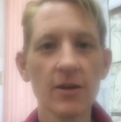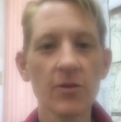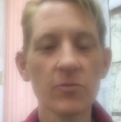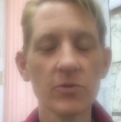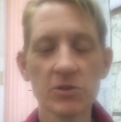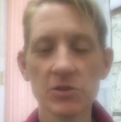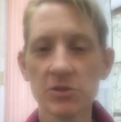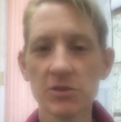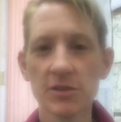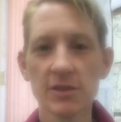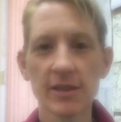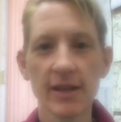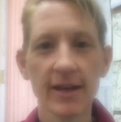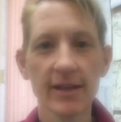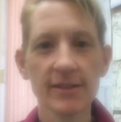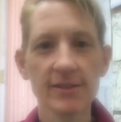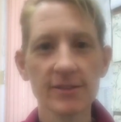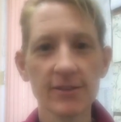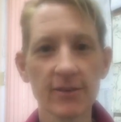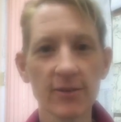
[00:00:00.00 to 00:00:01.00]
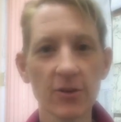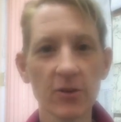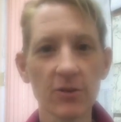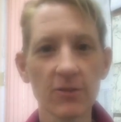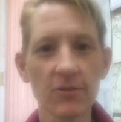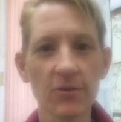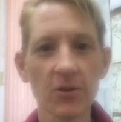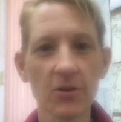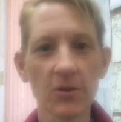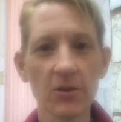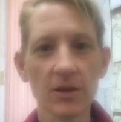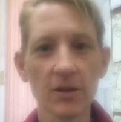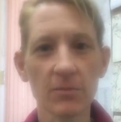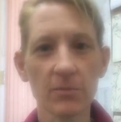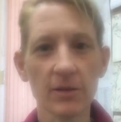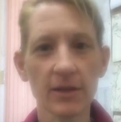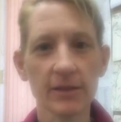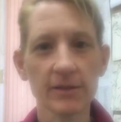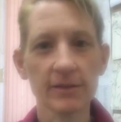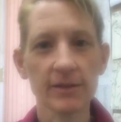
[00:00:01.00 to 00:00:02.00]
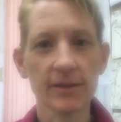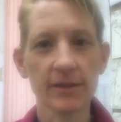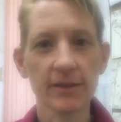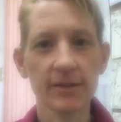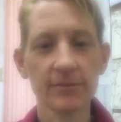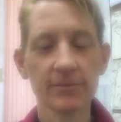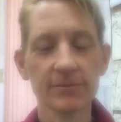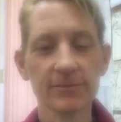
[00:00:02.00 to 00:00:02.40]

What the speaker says: which just adds to the overall complexity.